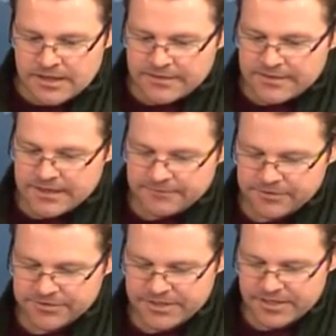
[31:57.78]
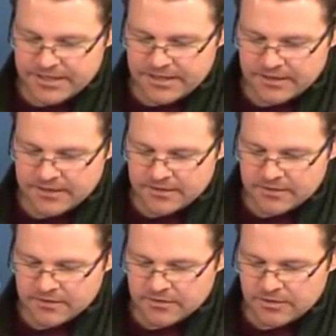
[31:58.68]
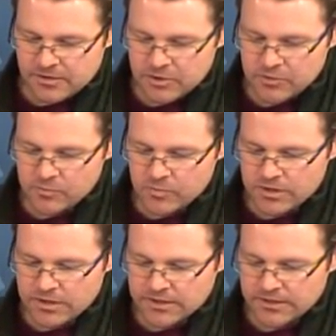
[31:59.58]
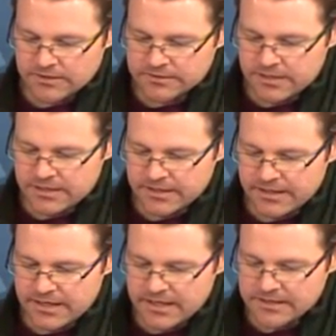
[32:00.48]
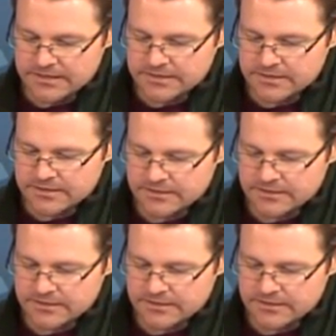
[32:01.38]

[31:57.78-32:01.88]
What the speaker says: And then if you say homework.end,